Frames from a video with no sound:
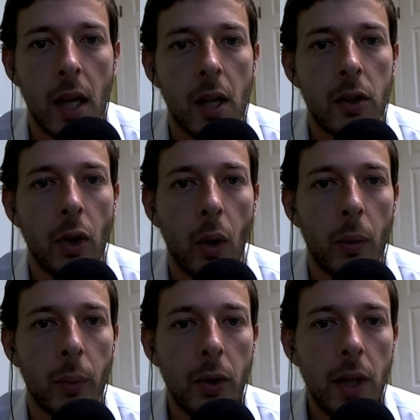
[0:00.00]
So
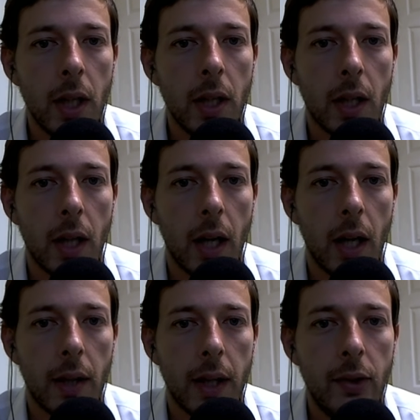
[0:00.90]
Aronian,
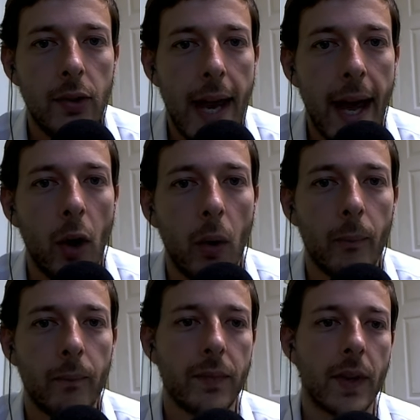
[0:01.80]
he's
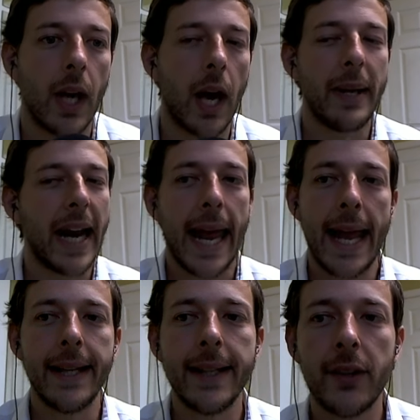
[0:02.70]
now, I mean, I
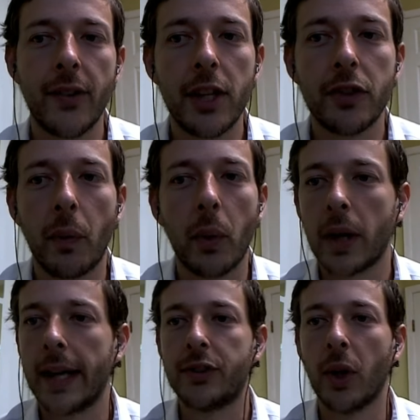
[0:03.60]
hated his
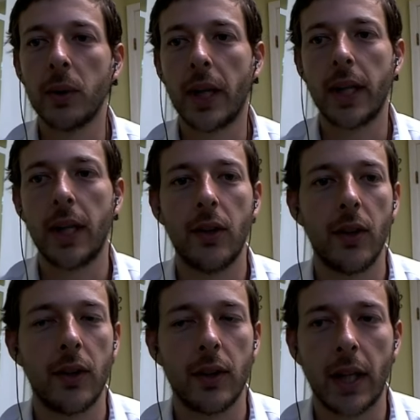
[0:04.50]
h4. I don't like
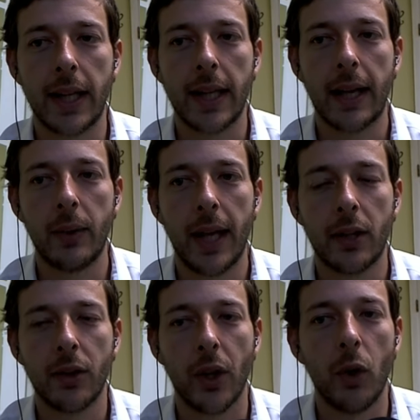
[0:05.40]
how he
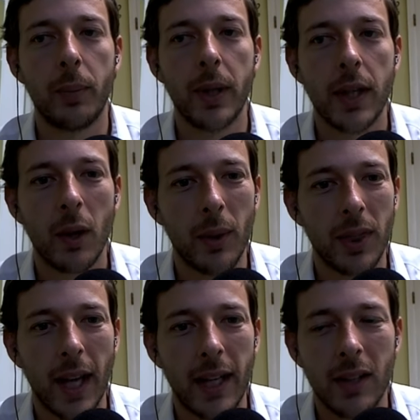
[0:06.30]
handled the opening there with
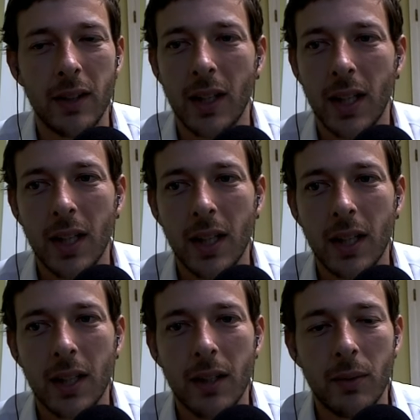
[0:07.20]
knight
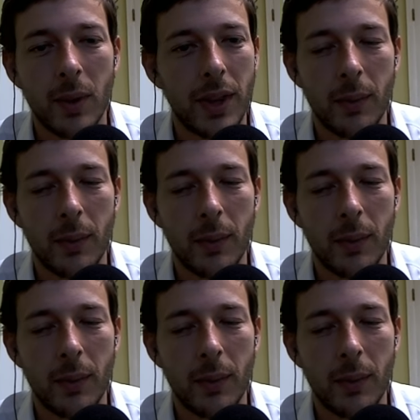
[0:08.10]
with